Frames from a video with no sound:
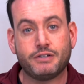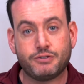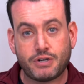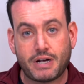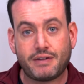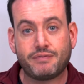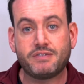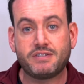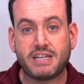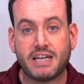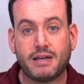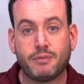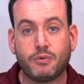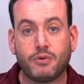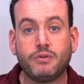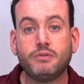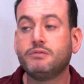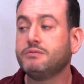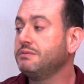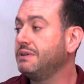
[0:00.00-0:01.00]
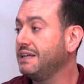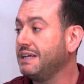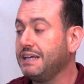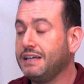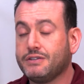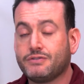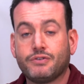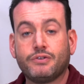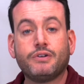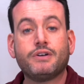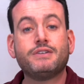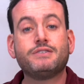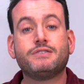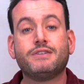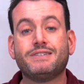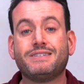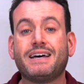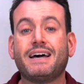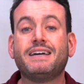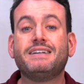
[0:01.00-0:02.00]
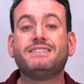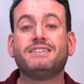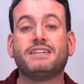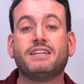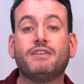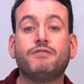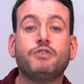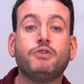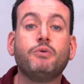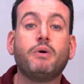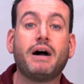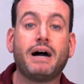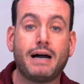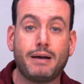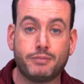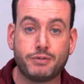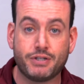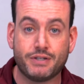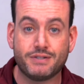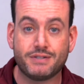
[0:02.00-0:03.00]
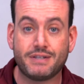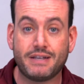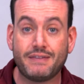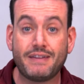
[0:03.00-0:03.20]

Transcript: A drafting table, an easel, is designed to give you options.